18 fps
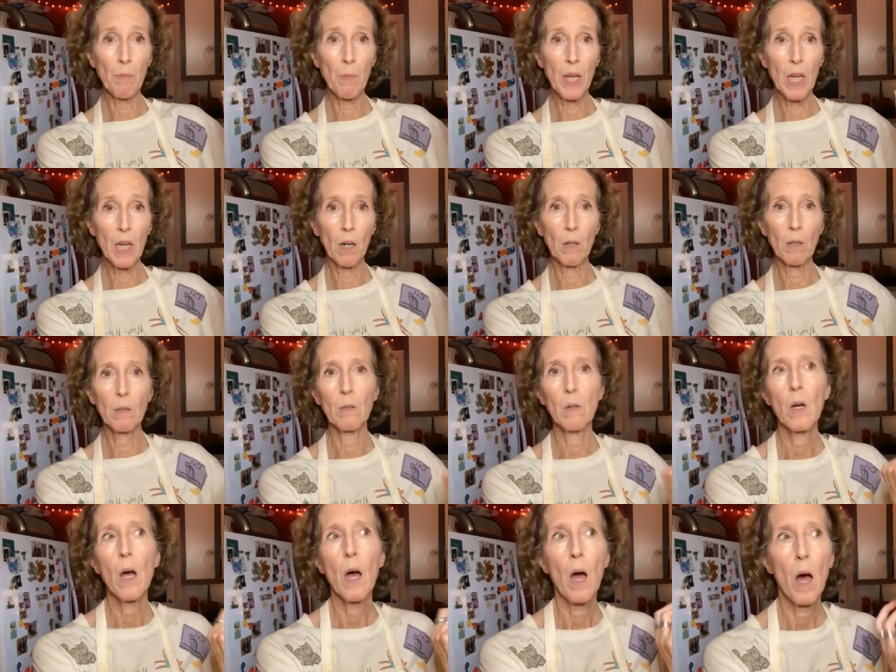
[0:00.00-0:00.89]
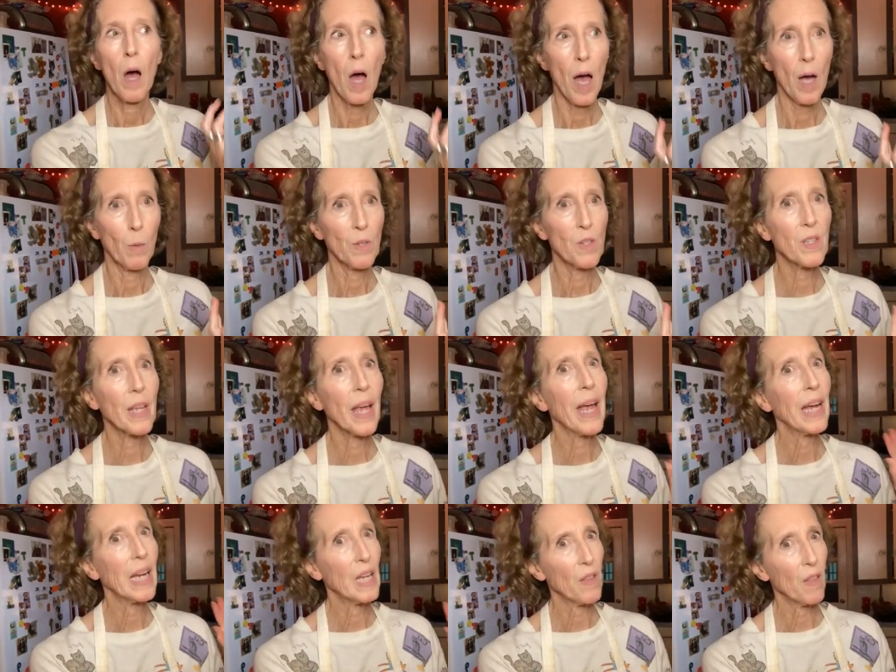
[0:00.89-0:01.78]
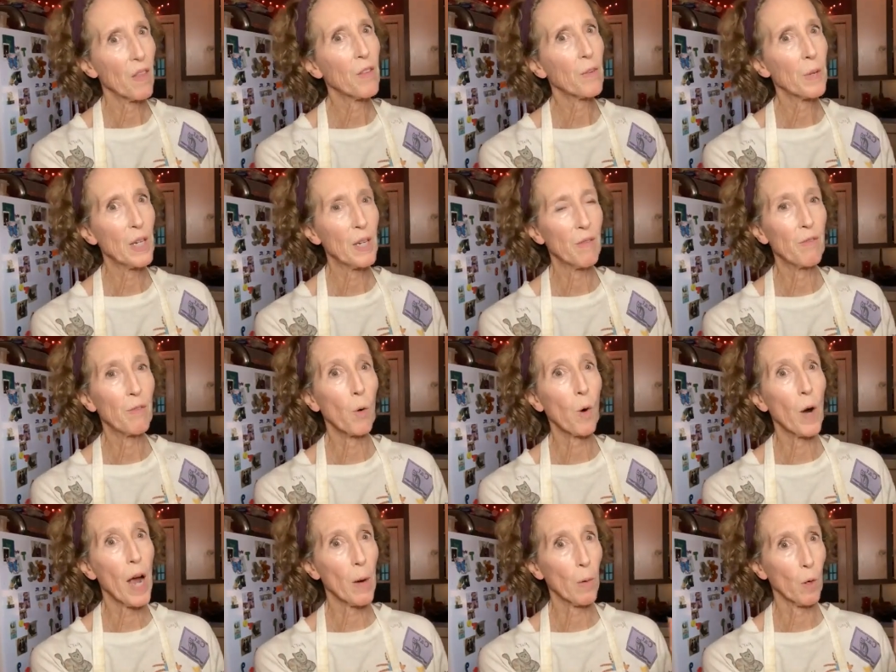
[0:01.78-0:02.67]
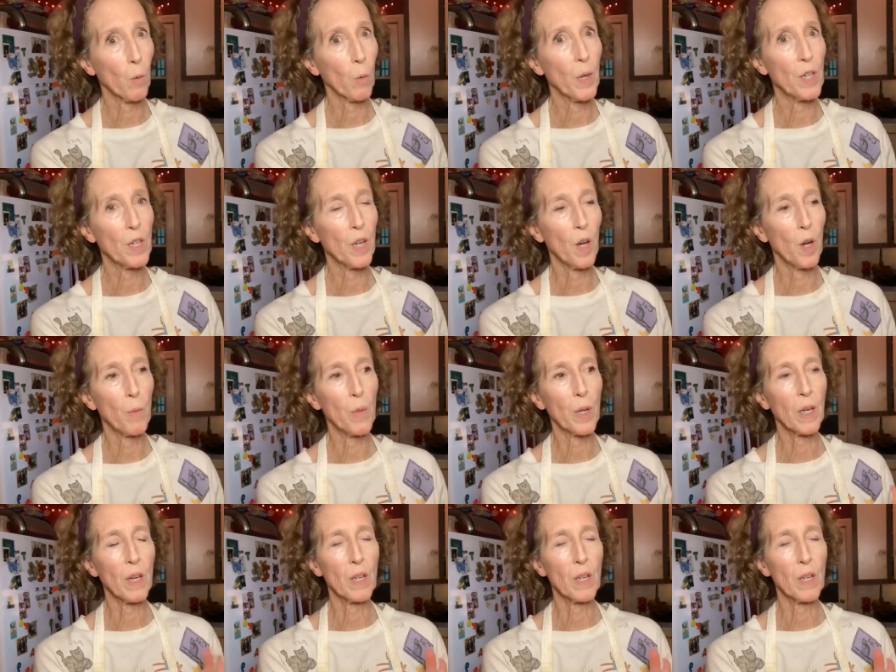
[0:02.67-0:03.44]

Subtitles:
big meal, I would say in the 3 to 4 hour window,